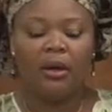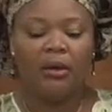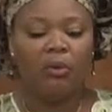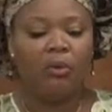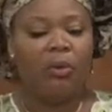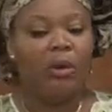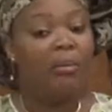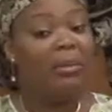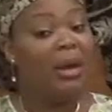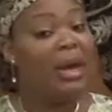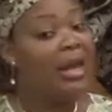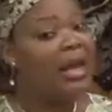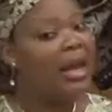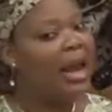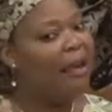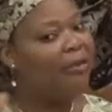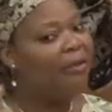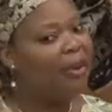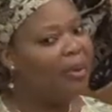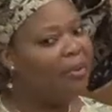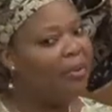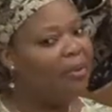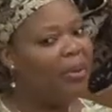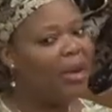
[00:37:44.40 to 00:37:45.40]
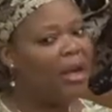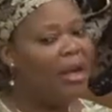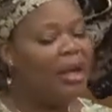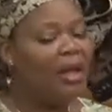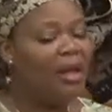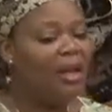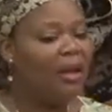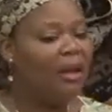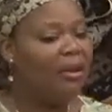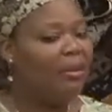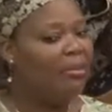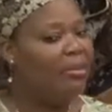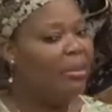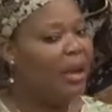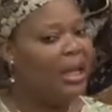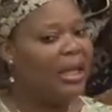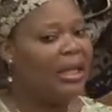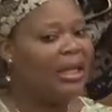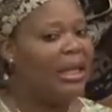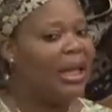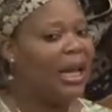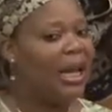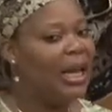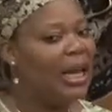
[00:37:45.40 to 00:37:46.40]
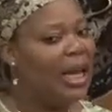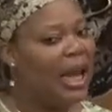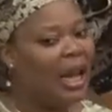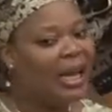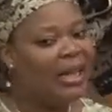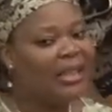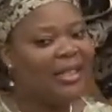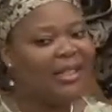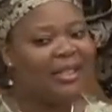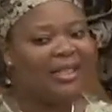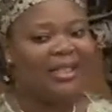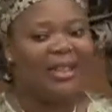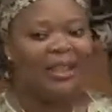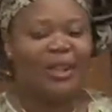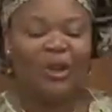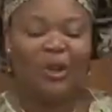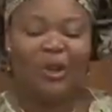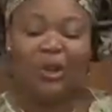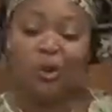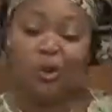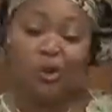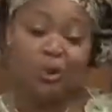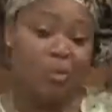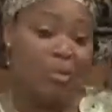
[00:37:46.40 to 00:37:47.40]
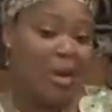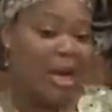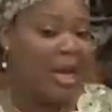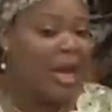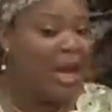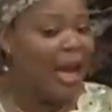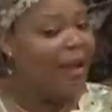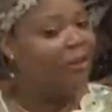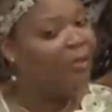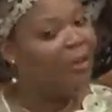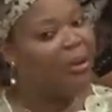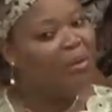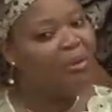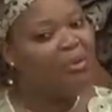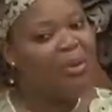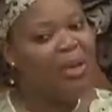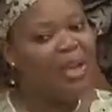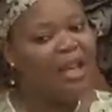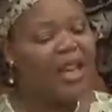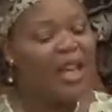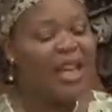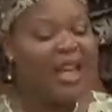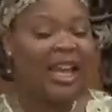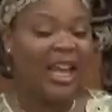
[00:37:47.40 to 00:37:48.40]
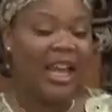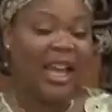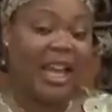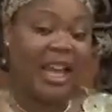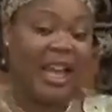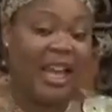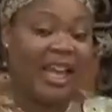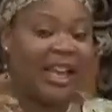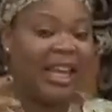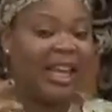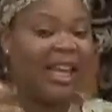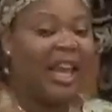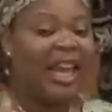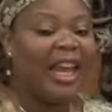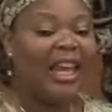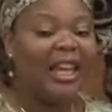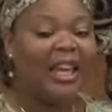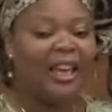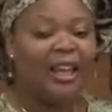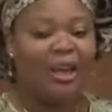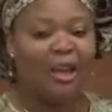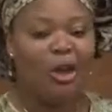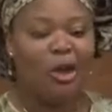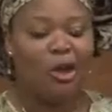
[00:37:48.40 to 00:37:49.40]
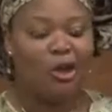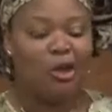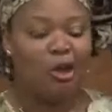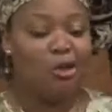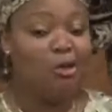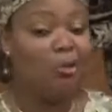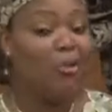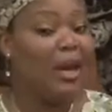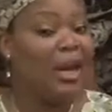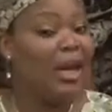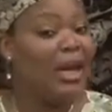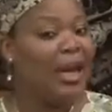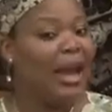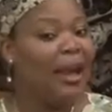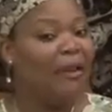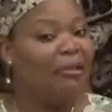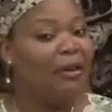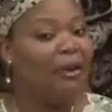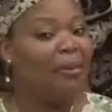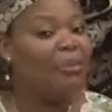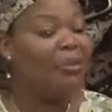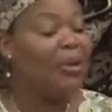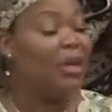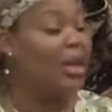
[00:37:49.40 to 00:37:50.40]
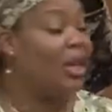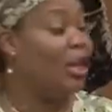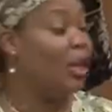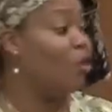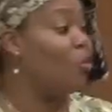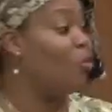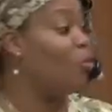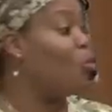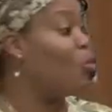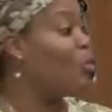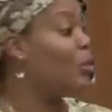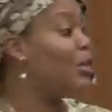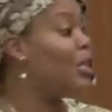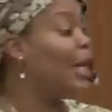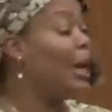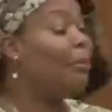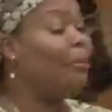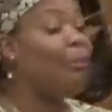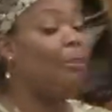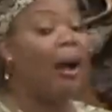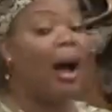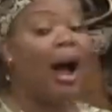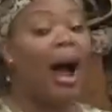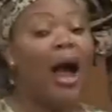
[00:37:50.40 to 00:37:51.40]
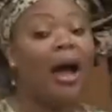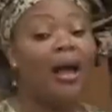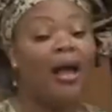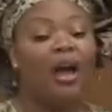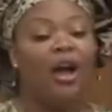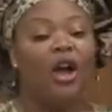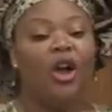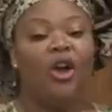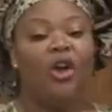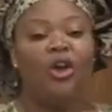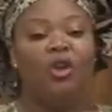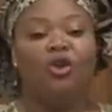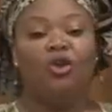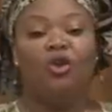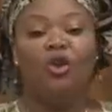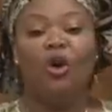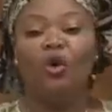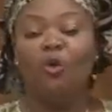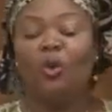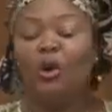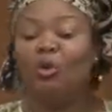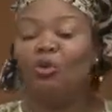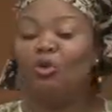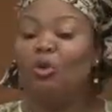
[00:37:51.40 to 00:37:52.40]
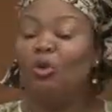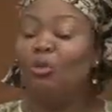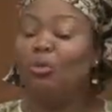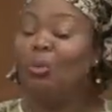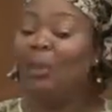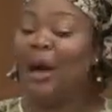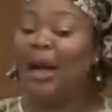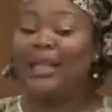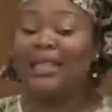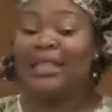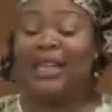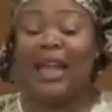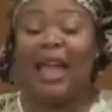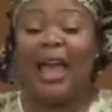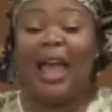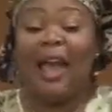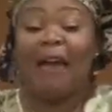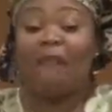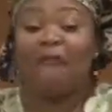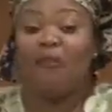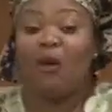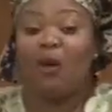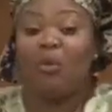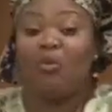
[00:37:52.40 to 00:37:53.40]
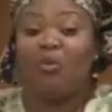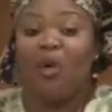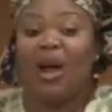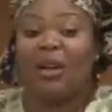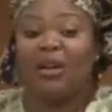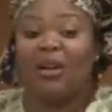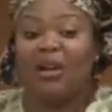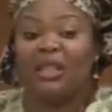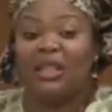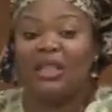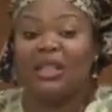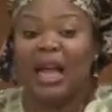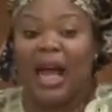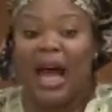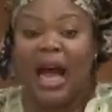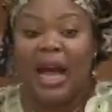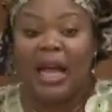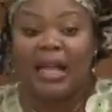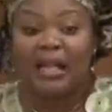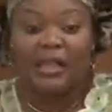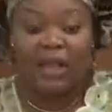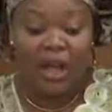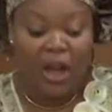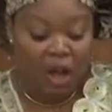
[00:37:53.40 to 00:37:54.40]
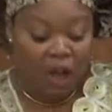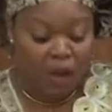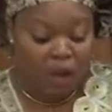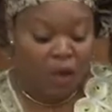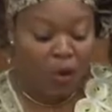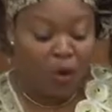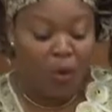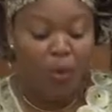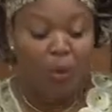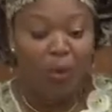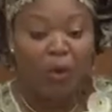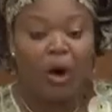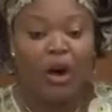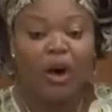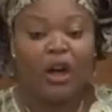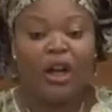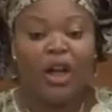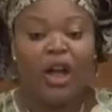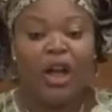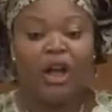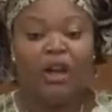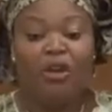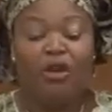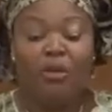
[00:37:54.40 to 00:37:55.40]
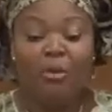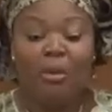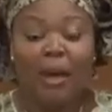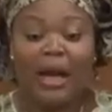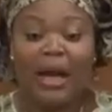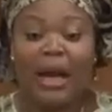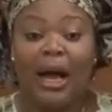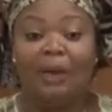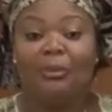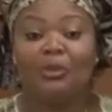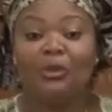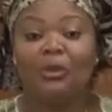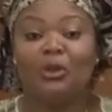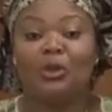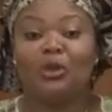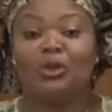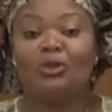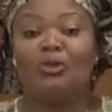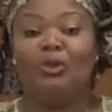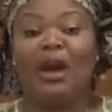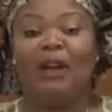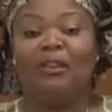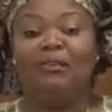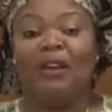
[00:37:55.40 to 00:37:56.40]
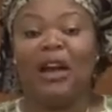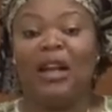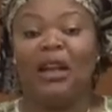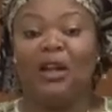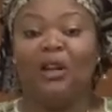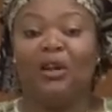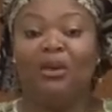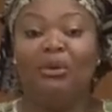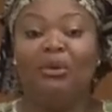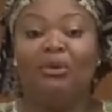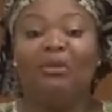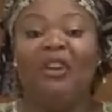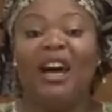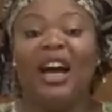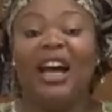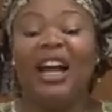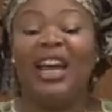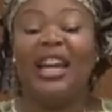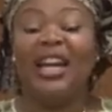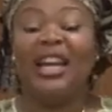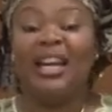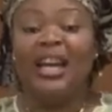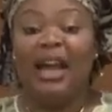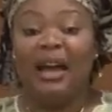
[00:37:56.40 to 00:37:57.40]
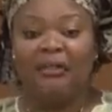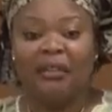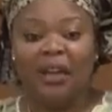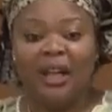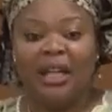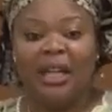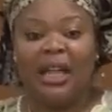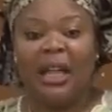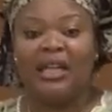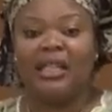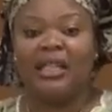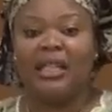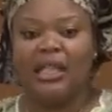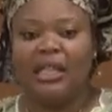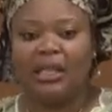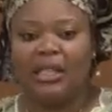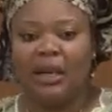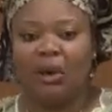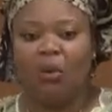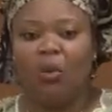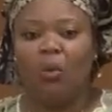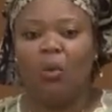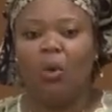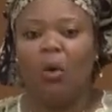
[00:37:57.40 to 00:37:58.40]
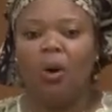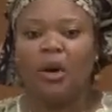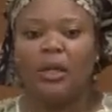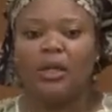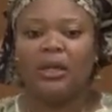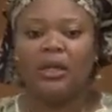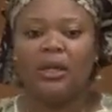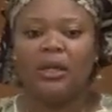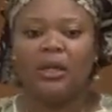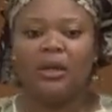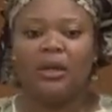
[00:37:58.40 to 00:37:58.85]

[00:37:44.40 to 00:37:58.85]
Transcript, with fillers: We may never be Mandela's, you may never be a king, you may never be a Rosa Parks. No one might ever recognize your work. You may come to school at Villanova and never get this award,